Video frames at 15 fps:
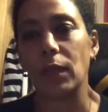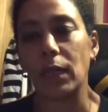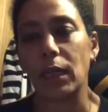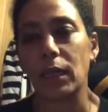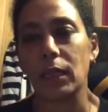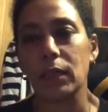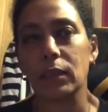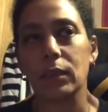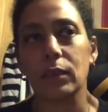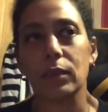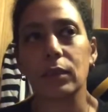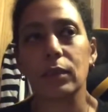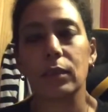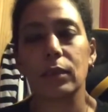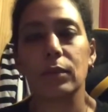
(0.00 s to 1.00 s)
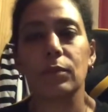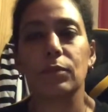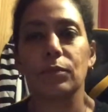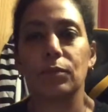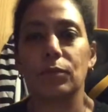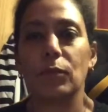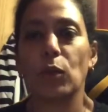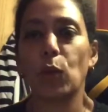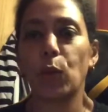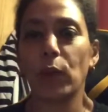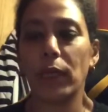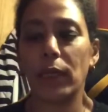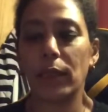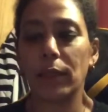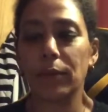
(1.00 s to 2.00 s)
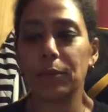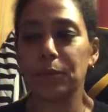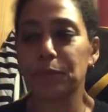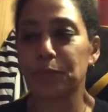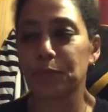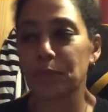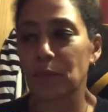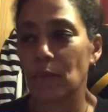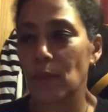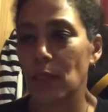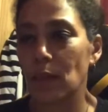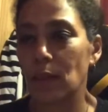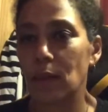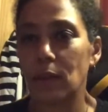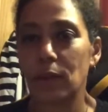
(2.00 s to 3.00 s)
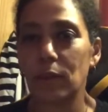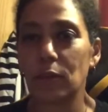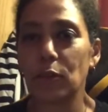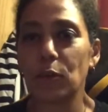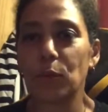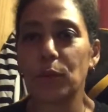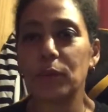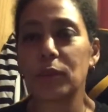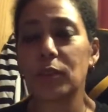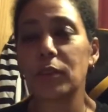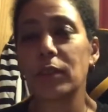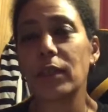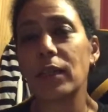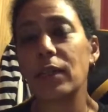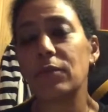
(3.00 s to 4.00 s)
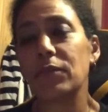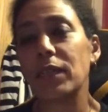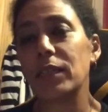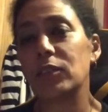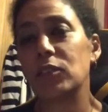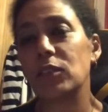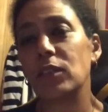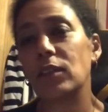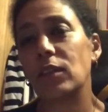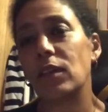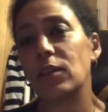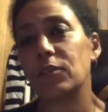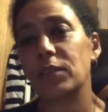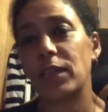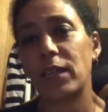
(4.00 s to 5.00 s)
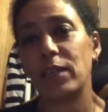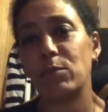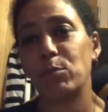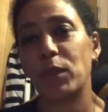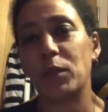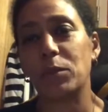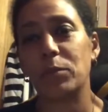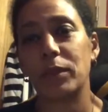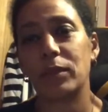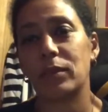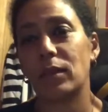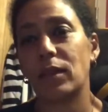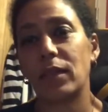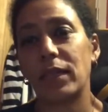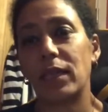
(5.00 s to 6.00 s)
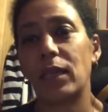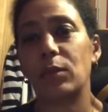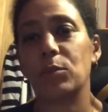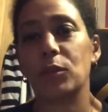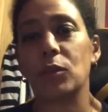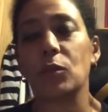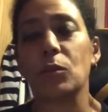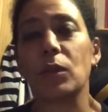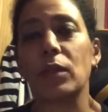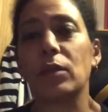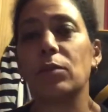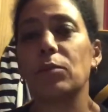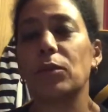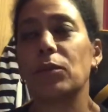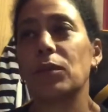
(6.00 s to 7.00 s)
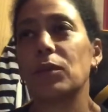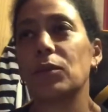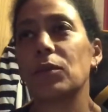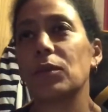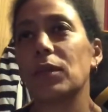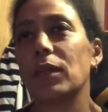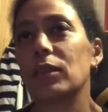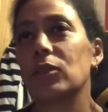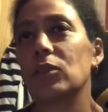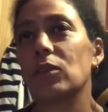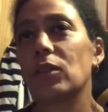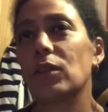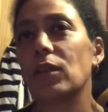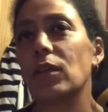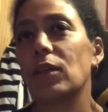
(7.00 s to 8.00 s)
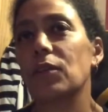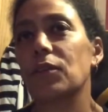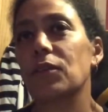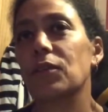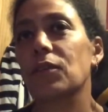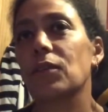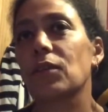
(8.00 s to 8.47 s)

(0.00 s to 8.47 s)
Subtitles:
And Queen, I don't know, we was gonna have Angela Goth Gamer because I like games as well, but we thought Angela Goth.